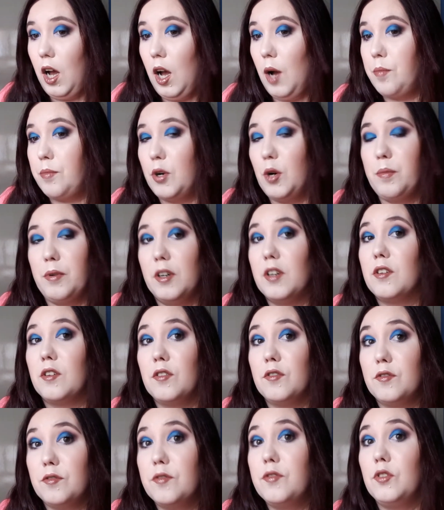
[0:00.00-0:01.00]
a proper
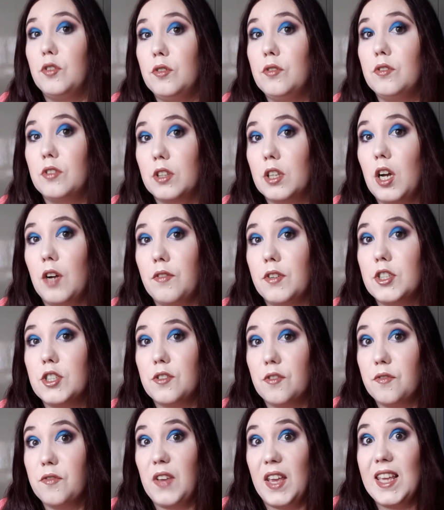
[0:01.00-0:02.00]
full
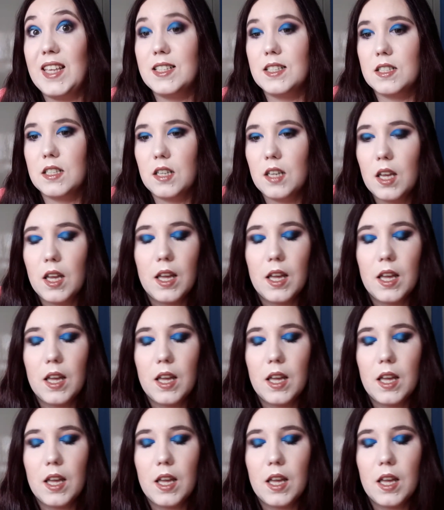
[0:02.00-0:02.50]
coverage face.